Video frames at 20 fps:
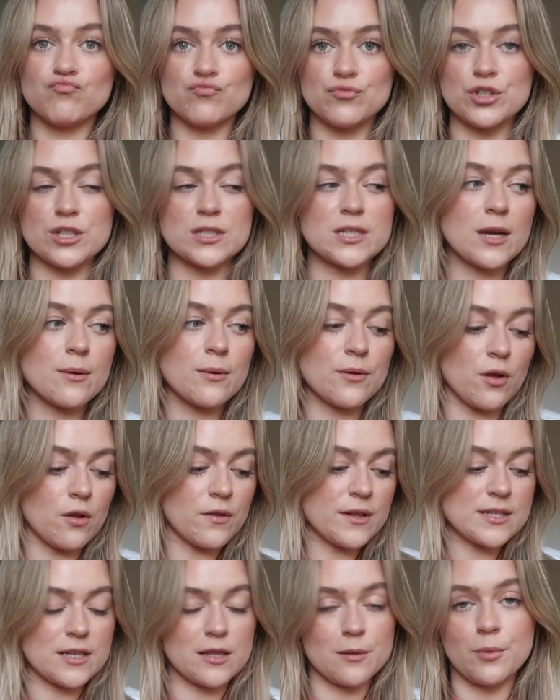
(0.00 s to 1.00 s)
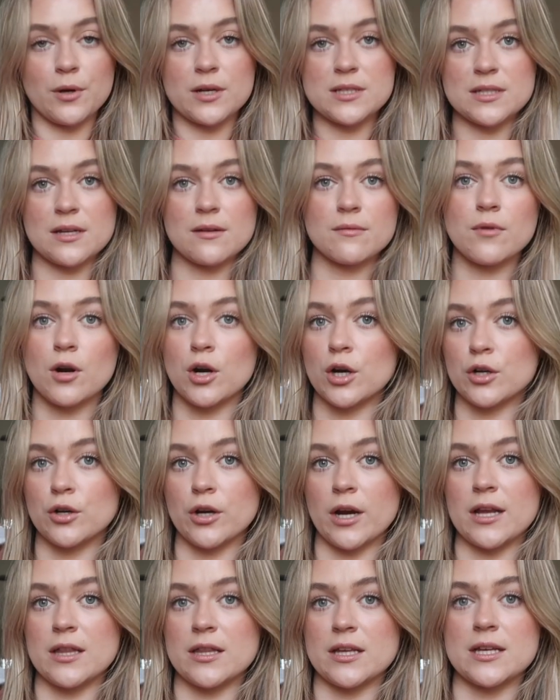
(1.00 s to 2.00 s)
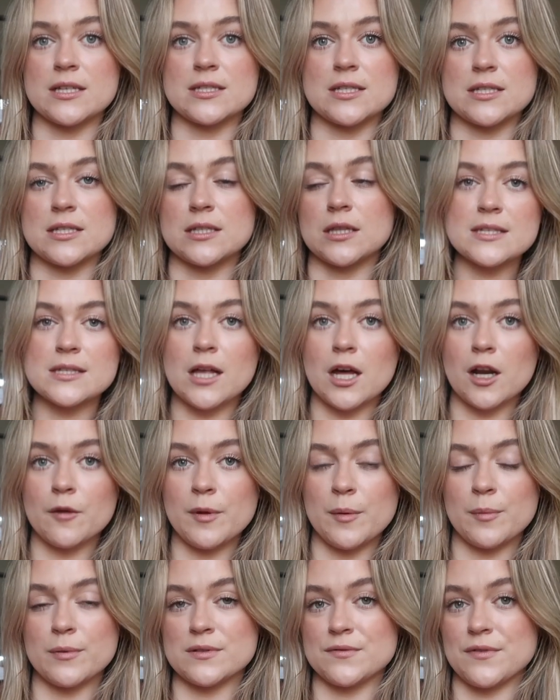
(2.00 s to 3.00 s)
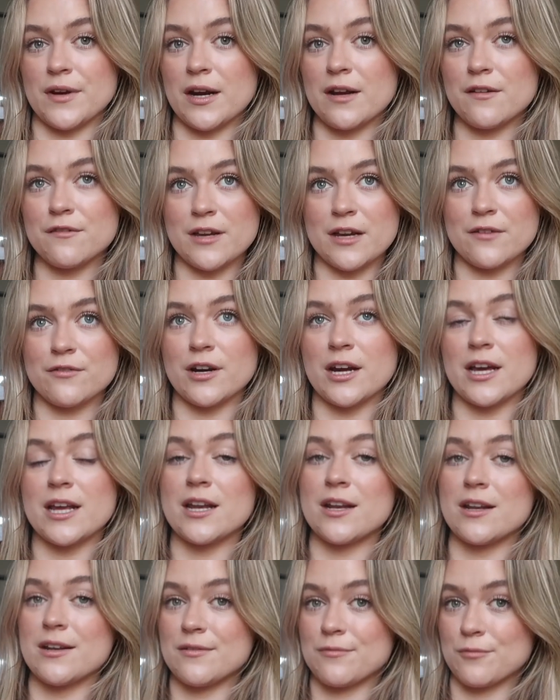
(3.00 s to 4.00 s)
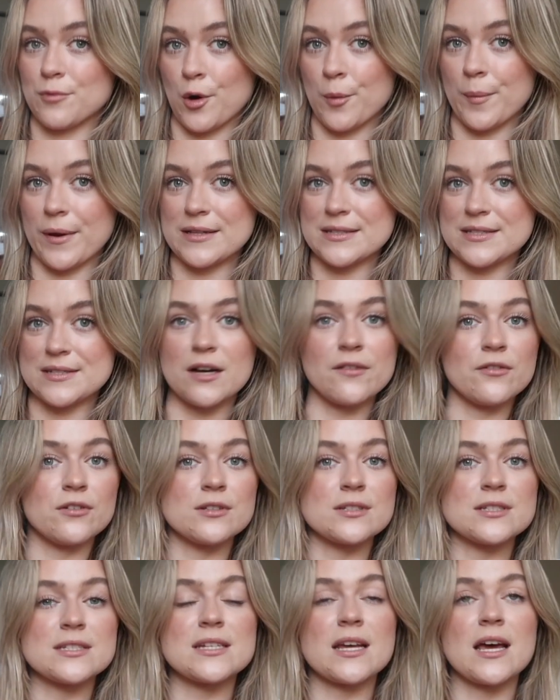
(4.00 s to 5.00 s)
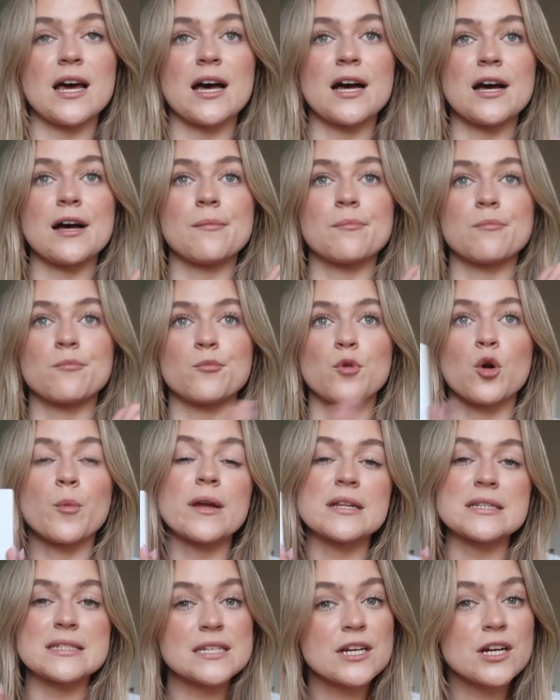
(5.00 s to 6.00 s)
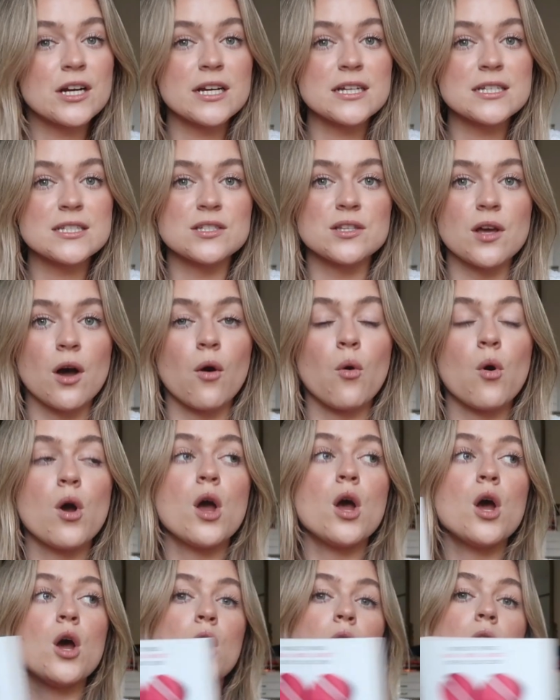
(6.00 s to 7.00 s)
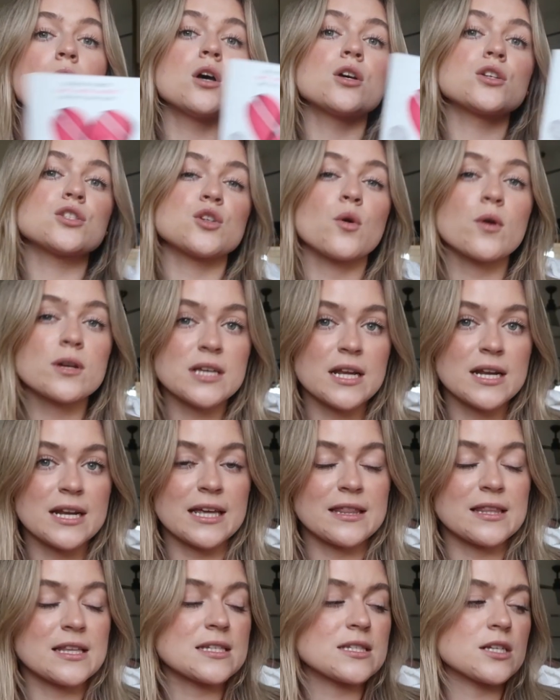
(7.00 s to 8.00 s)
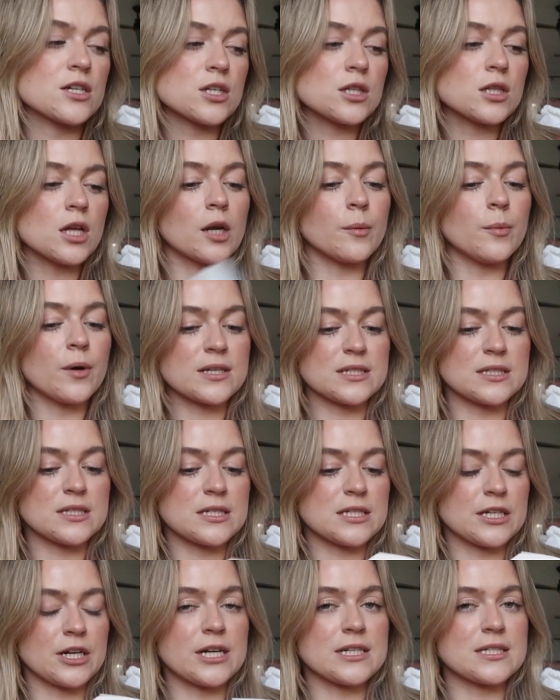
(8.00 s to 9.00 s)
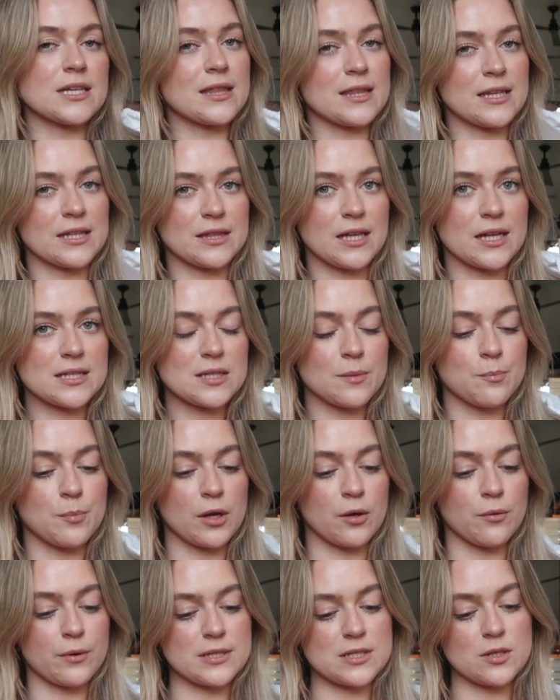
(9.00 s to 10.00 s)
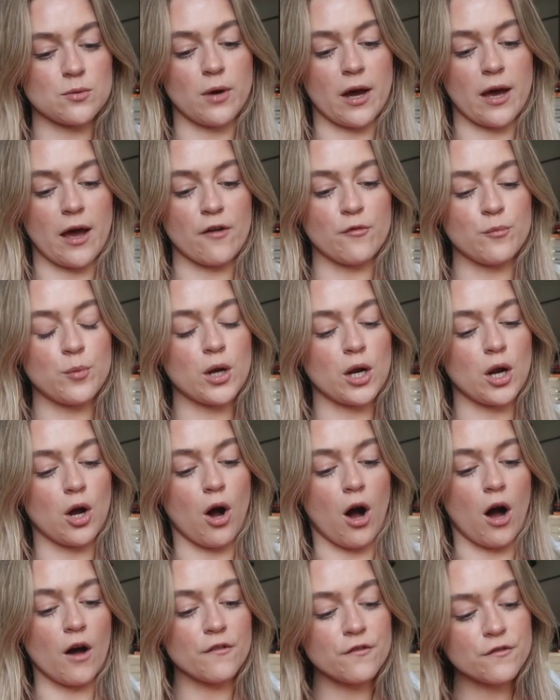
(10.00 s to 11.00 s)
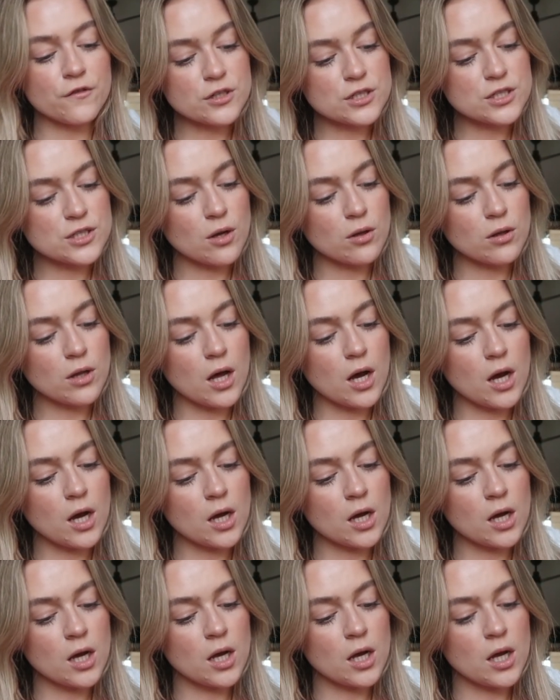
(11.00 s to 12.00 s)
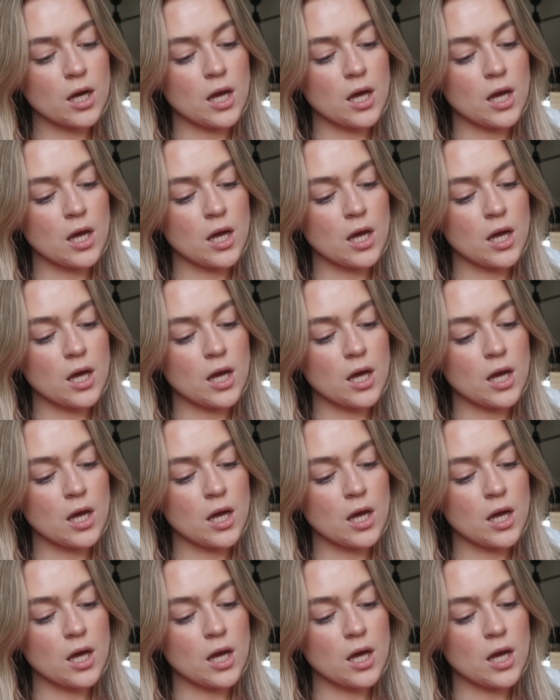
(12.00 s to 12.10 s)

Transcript: just like with all these other books, heard great things. This is a lot of people's very favorite romance novels, romance series, so excited to get this. There's a lot of books in the series. I think that's a big reason why I've put it off for so long.